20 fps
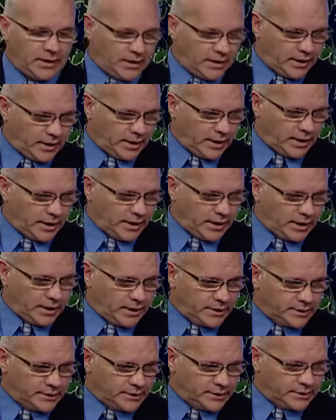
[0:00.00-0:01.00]

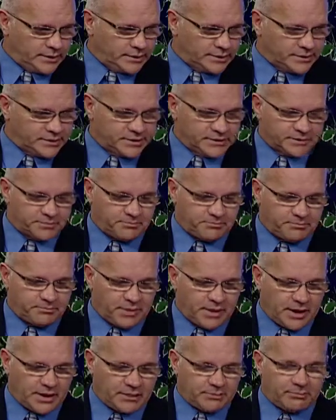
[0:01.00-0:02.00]
And this has
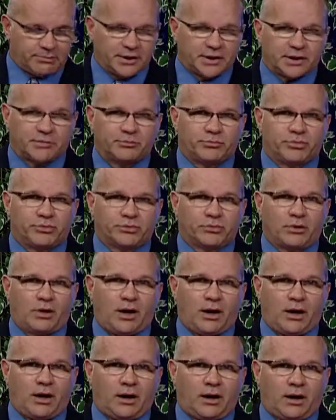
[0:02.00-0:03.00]
been a big
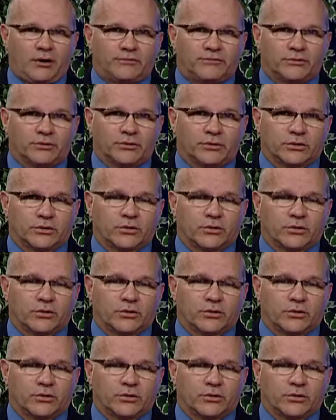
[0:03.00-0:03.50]
brouhaha for the